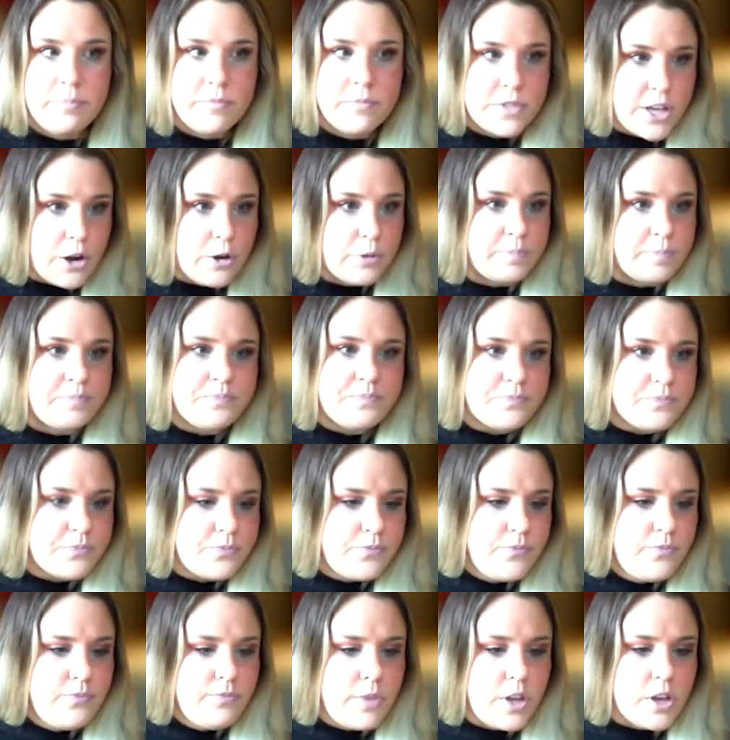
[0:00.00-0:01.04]
So,
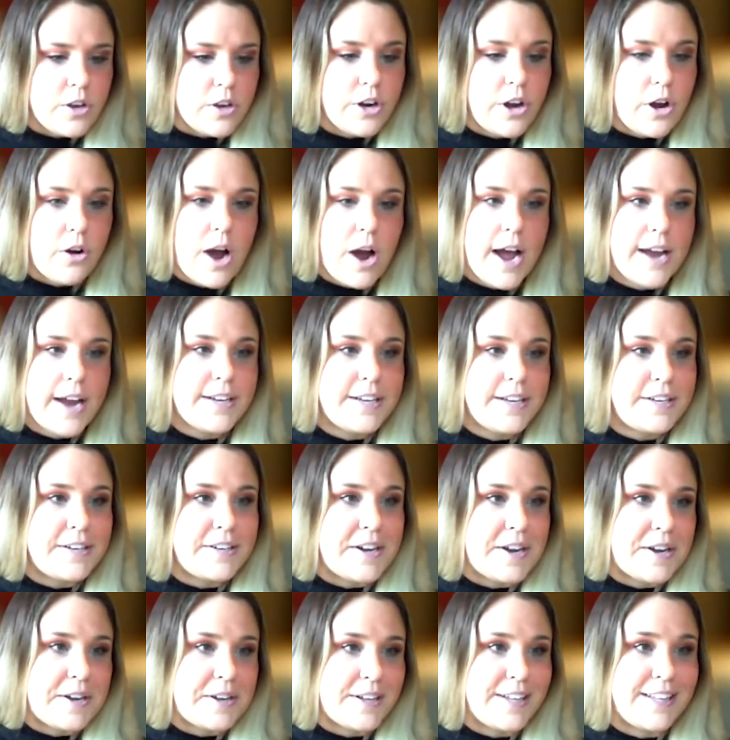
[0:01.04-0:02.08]
I
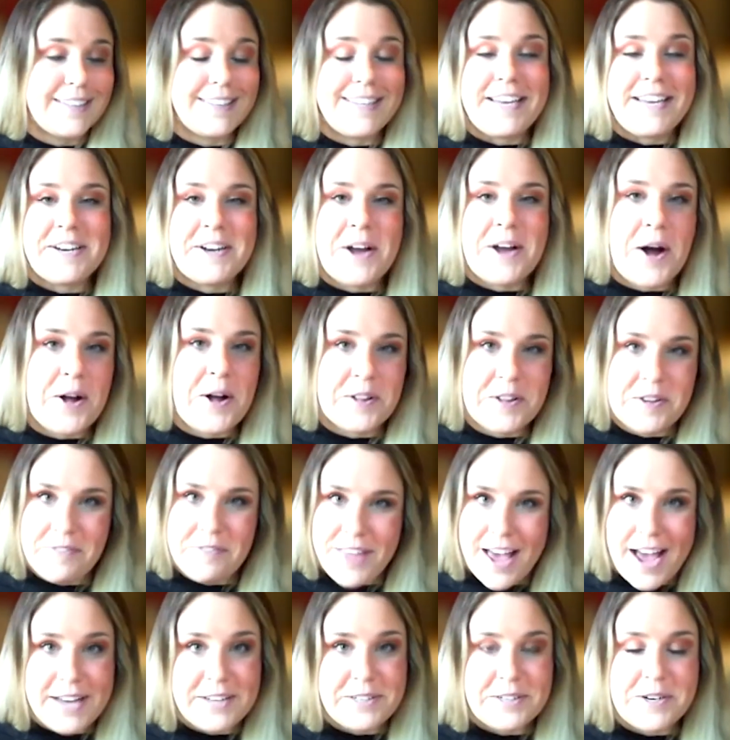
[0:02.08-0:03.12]
didn't glean all of
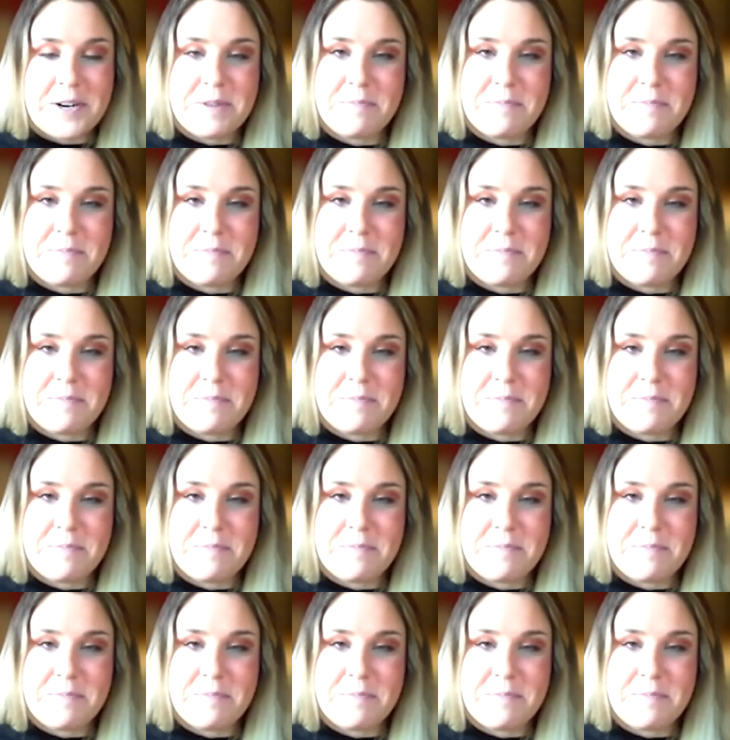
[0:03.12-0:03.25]
that during